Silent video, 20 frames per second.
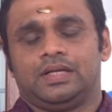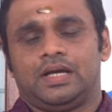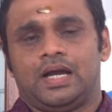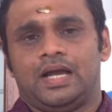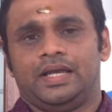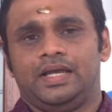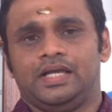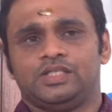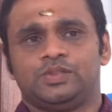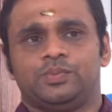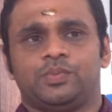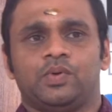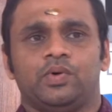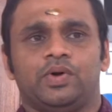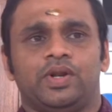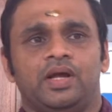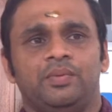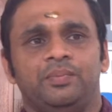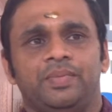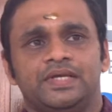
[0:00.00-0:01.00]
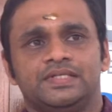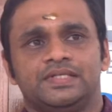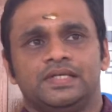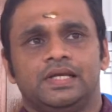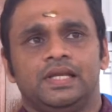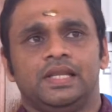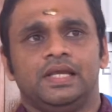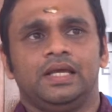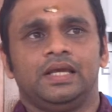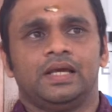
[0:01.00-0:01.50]
IELTS program,
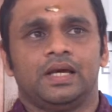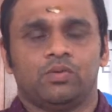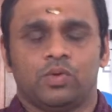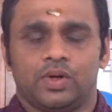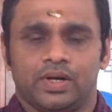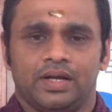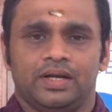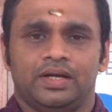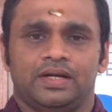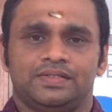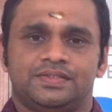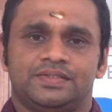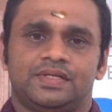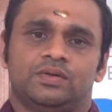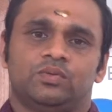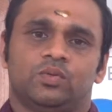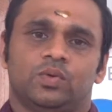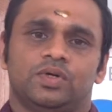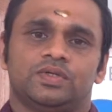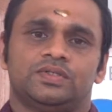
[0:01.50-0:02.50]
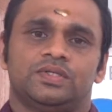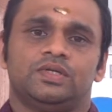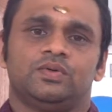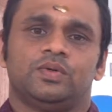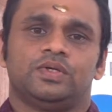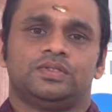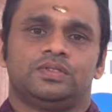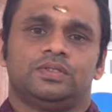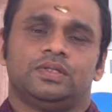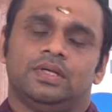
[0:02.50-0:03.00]
basically what I understand was it
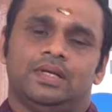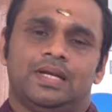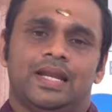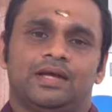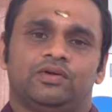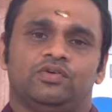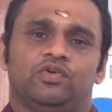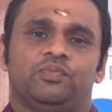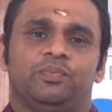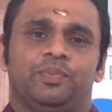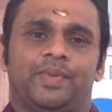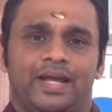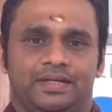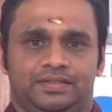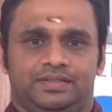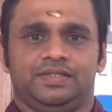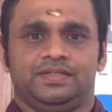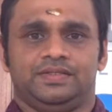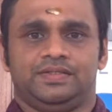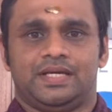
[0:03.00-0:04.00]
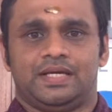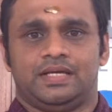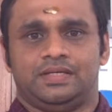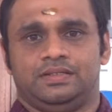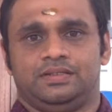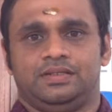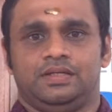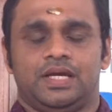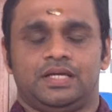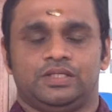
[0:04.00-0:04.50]
was a lack of practice that
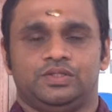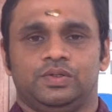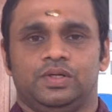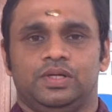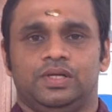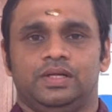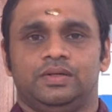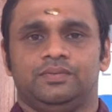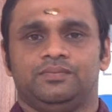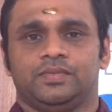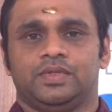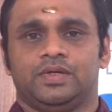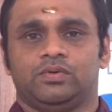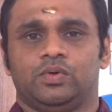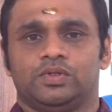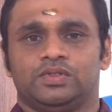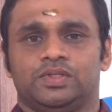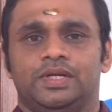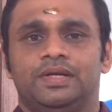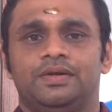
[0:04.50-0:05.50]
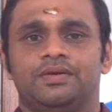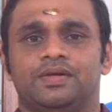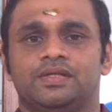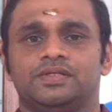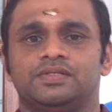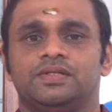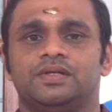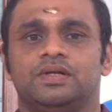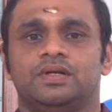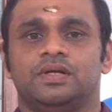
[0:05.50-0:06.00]
actually was a
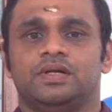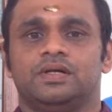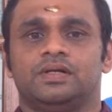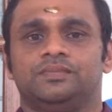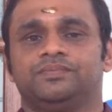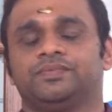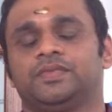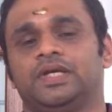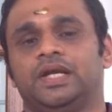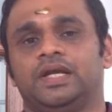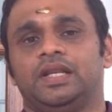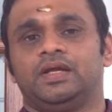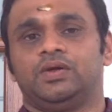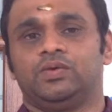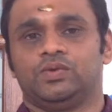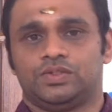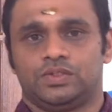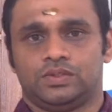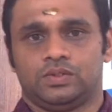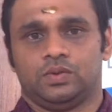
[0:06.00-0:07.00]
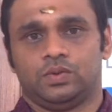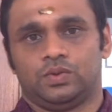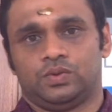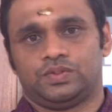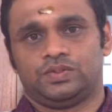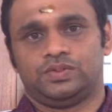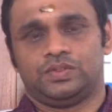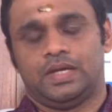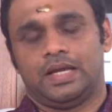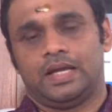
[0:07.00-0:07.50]
hindrance in getting good
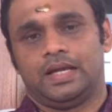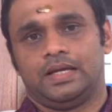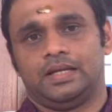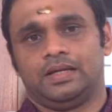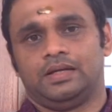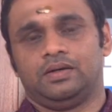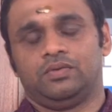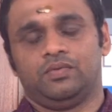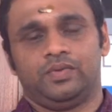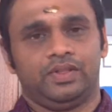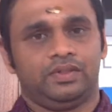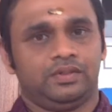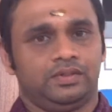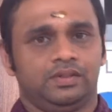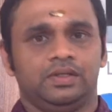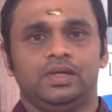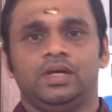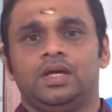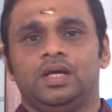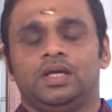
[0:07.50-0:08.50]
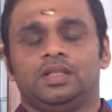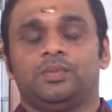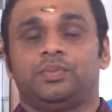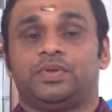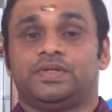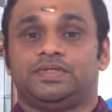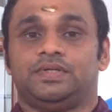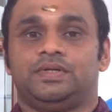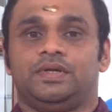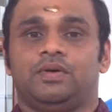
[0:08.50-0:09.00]
scores. And with the
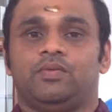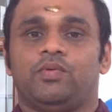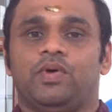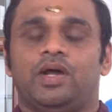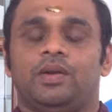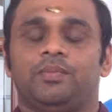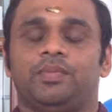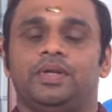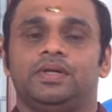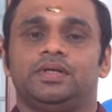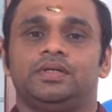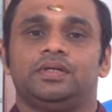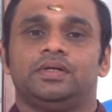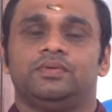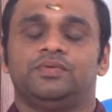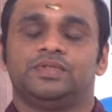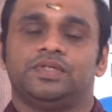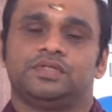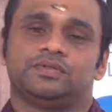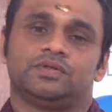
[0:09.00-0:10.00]
present requirement, which is